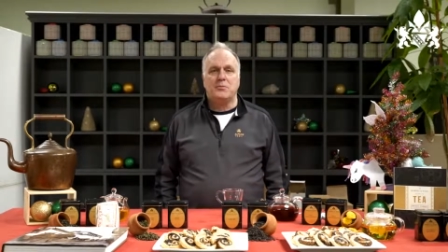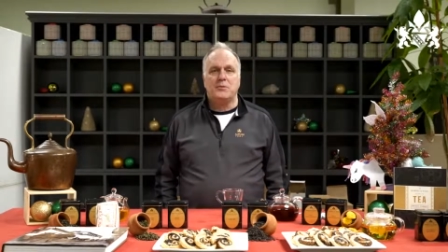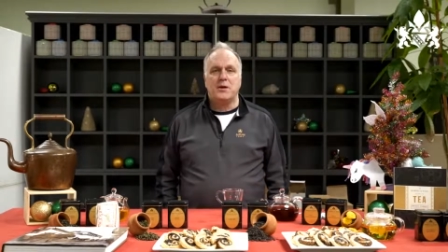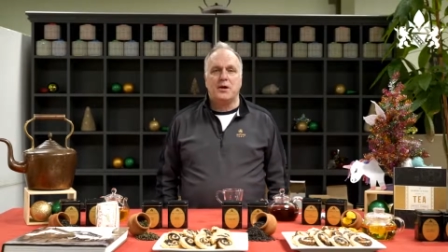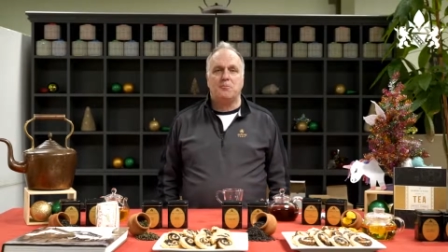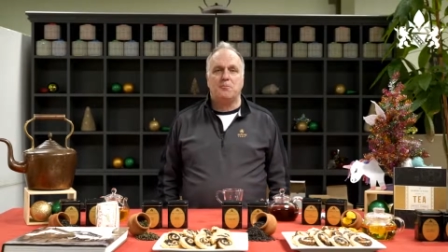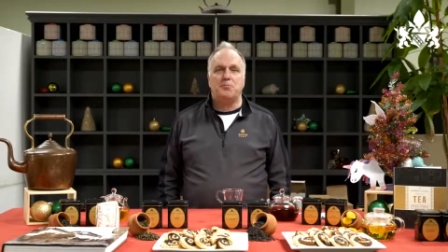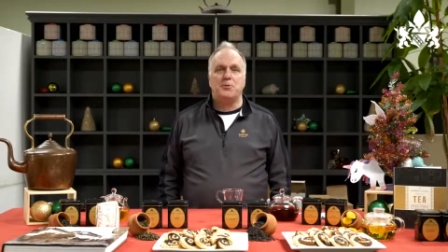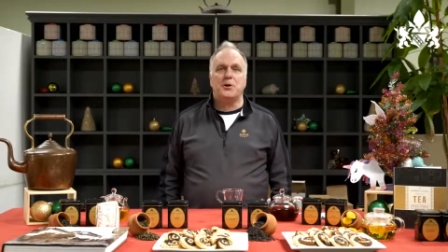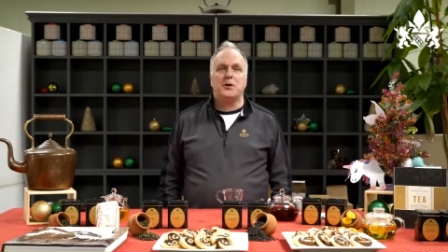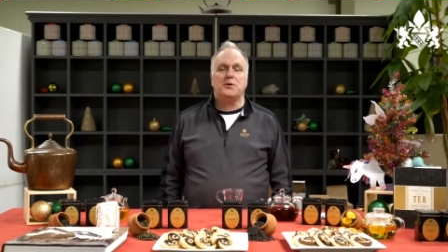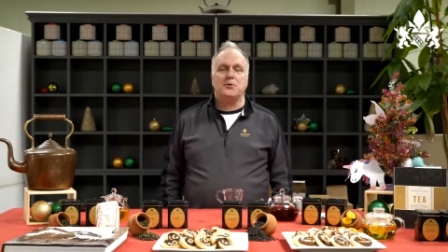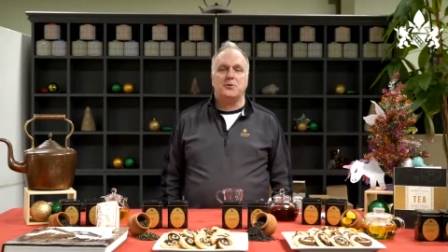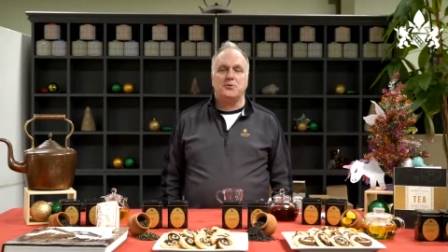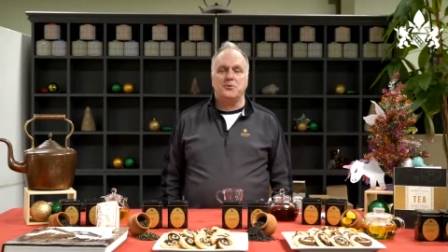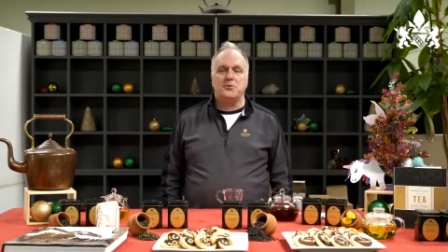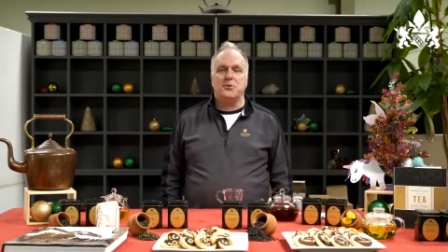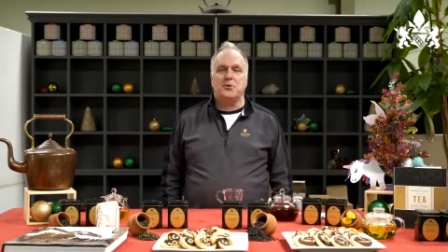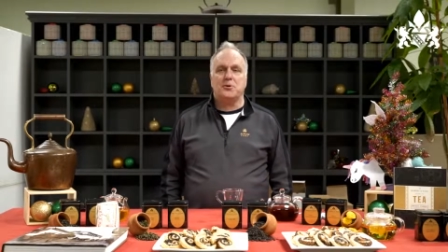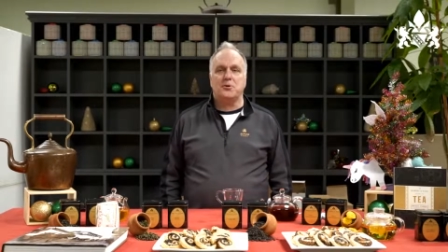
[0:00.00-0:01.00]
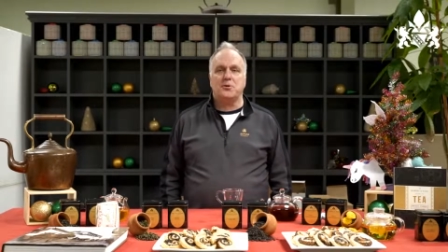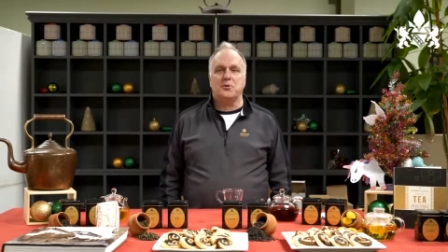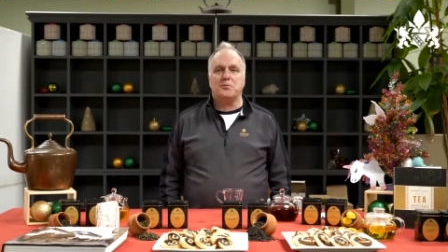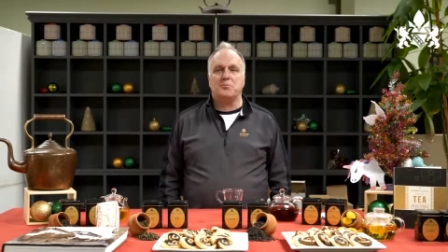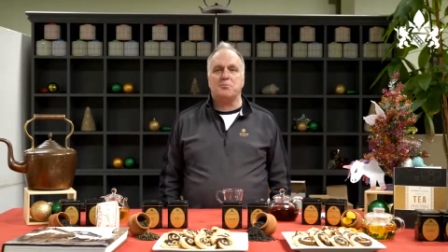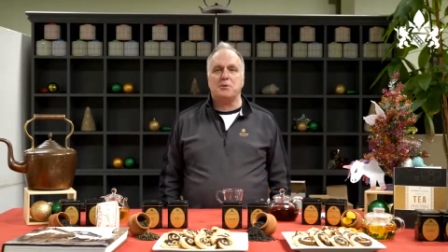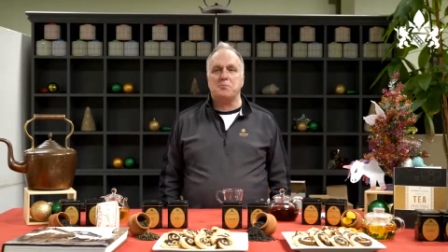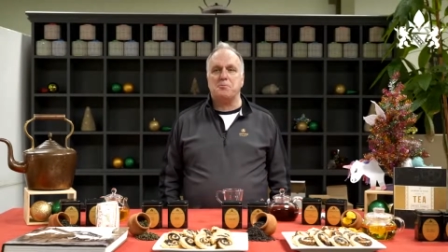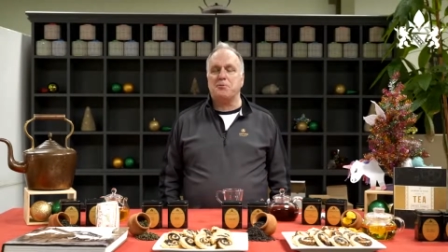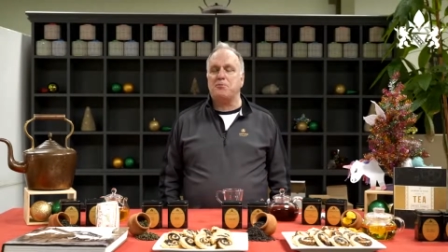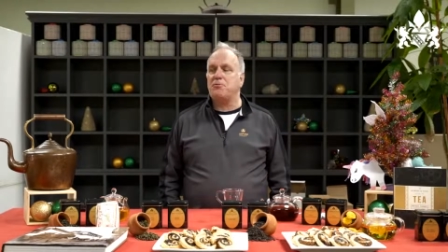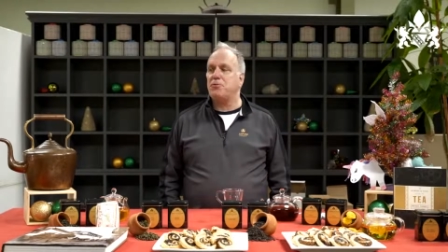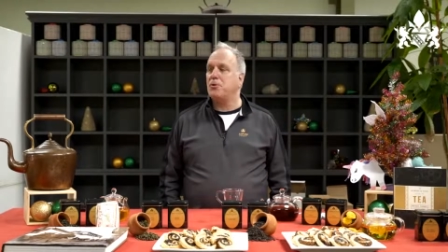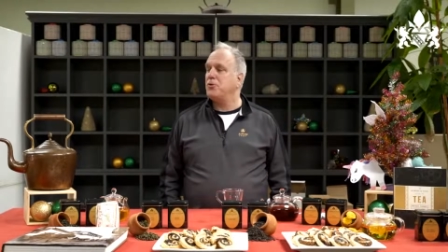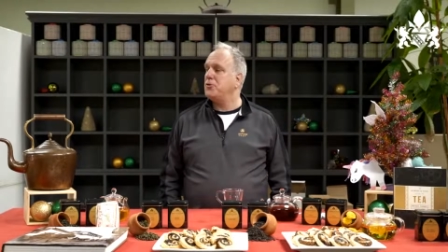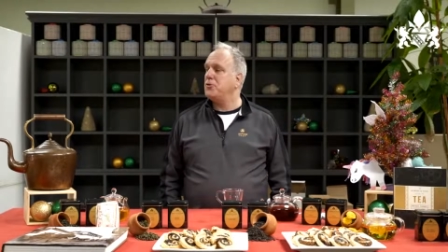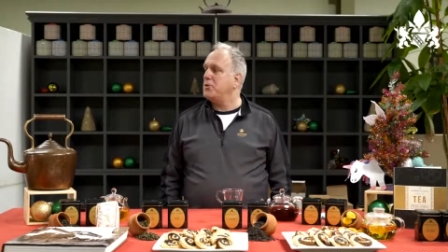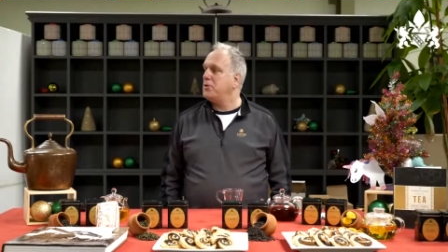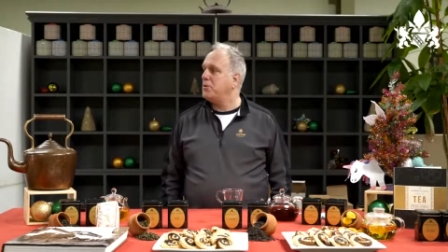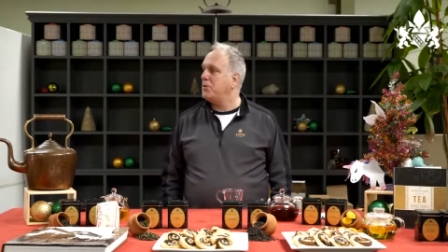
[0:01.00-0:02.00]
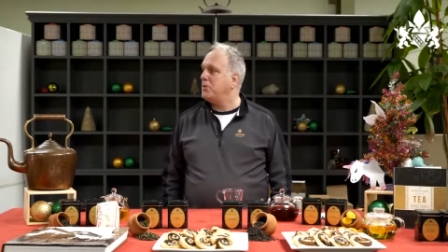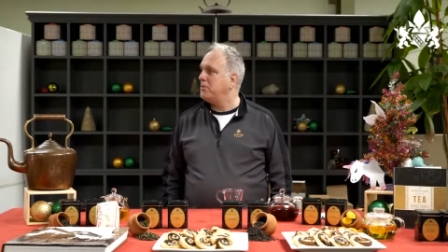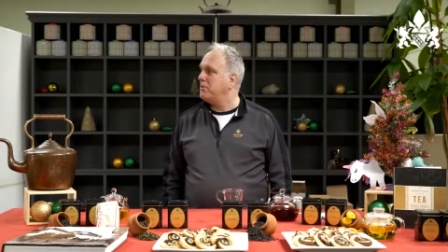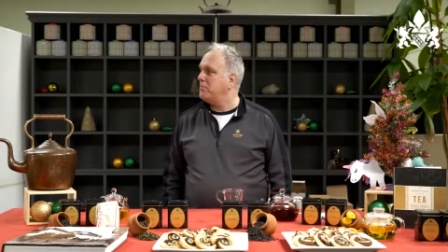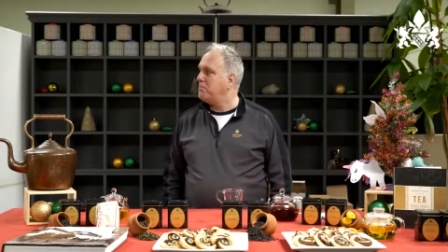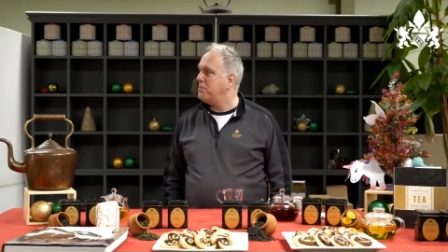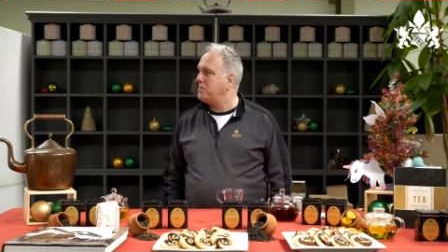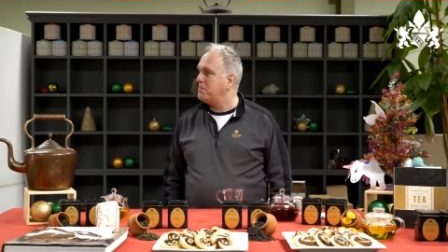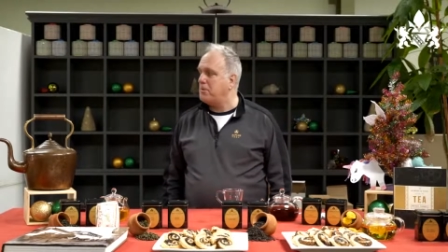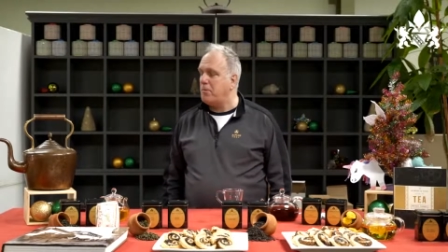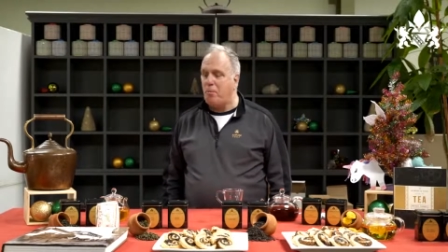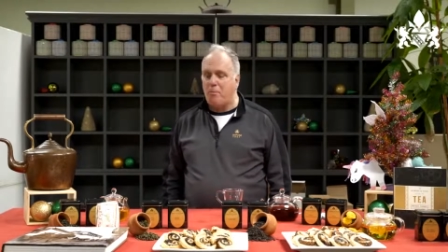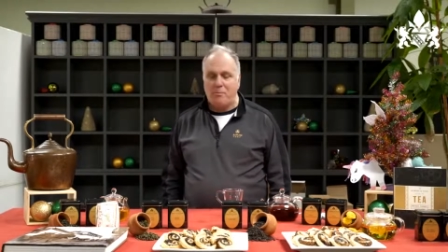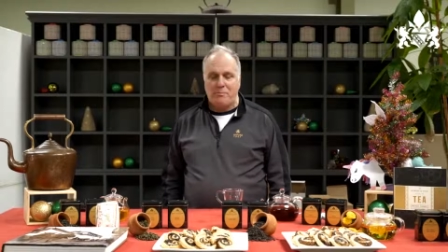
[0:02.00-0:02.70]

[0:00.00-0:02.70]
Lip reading: up there, those northern people, frozen northern people.